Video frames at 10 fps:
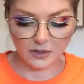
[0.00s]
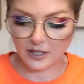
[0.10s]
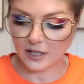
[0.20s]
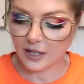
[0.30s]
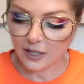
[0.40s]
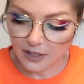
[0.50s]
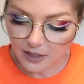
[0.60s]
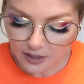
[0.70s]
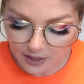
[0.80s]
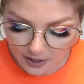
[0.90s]

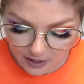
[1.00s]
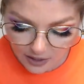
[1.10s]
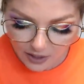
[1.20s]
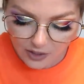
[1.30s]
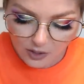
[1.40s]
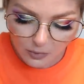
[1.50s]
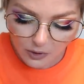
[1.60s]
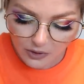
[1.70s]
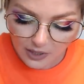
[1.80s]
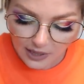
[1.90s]
okay, and you
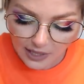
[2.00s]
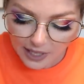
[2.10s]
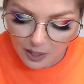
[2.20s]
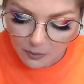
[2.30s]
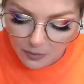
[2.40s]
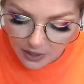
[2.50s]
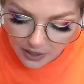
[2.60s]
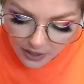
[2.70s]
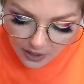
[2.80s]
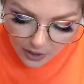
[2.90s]
put the lamp
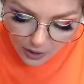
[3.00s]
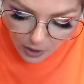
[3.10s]
in